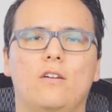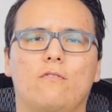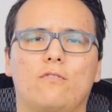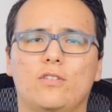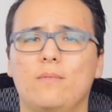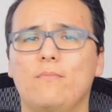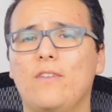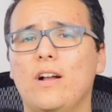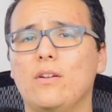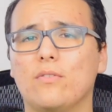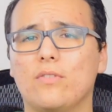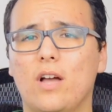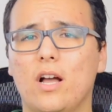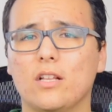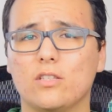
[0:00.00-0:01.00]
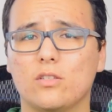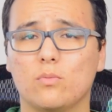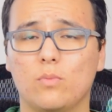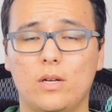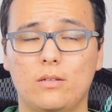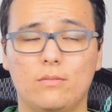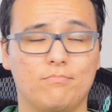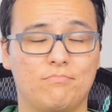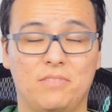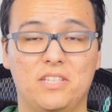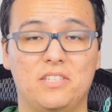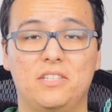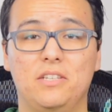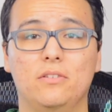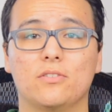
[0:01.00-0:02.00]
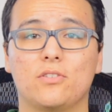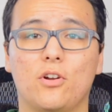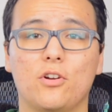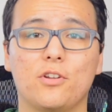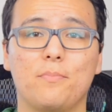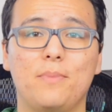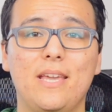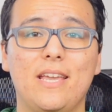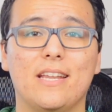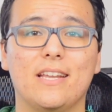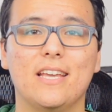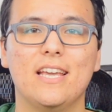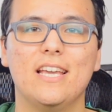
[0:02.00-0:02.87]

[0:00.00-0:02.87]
For some final thoughts, well, this deal is hard to beat.